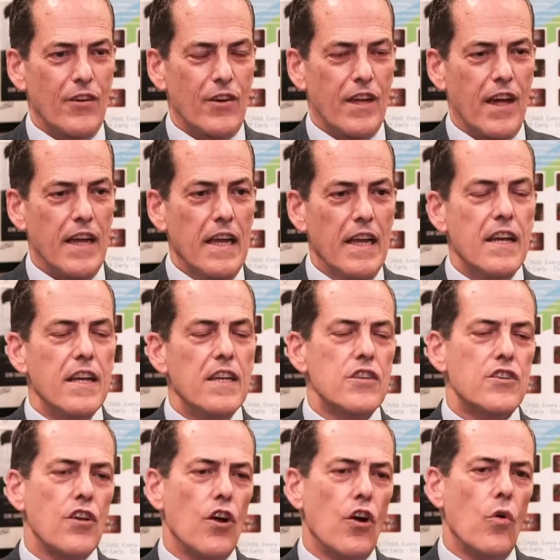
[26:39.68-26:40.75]
Okay.
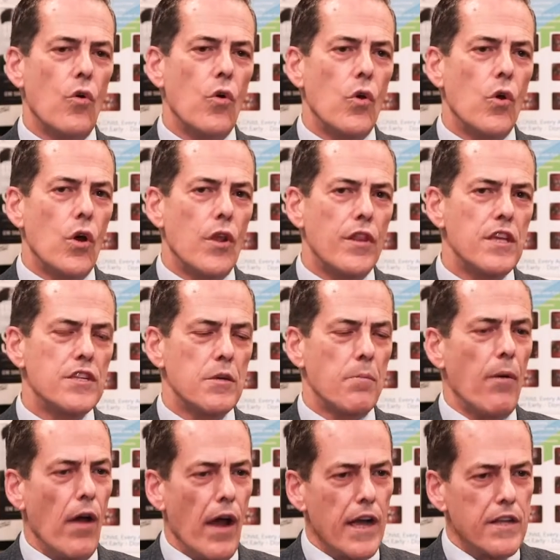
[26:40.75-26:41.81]
So these
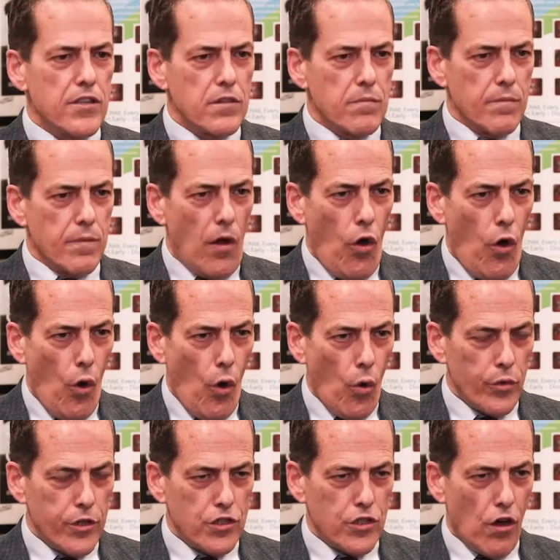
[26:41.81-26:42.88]
appliances
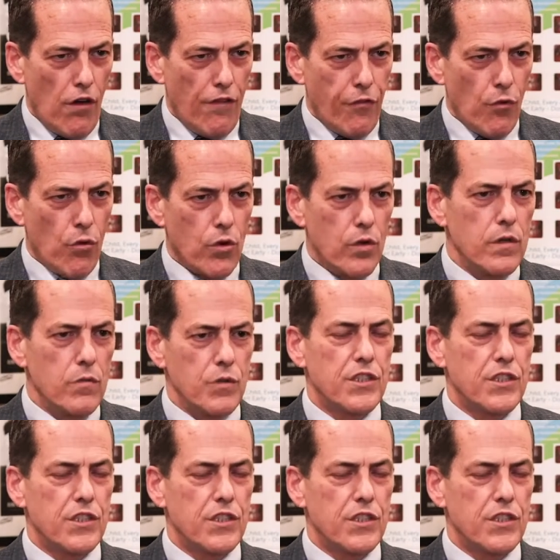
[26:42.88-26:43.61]
hold the jaw forward,